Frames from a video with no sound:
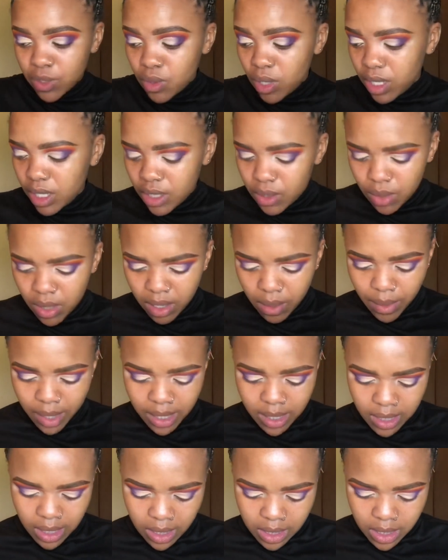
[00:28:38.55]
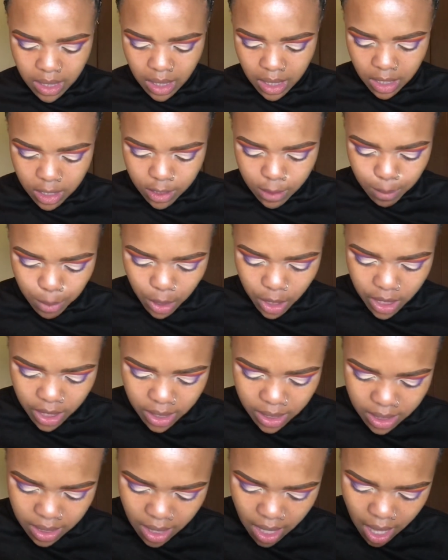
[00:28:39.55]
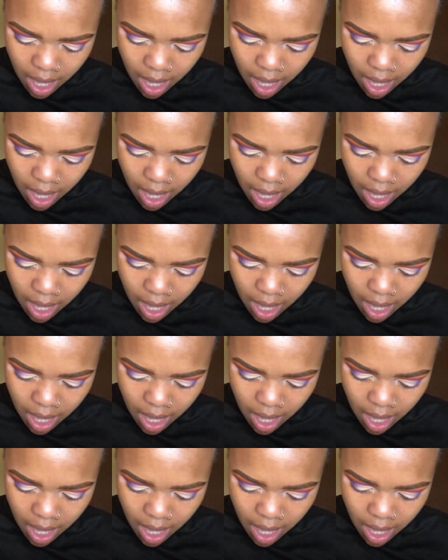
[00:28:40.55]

2021 dating experience,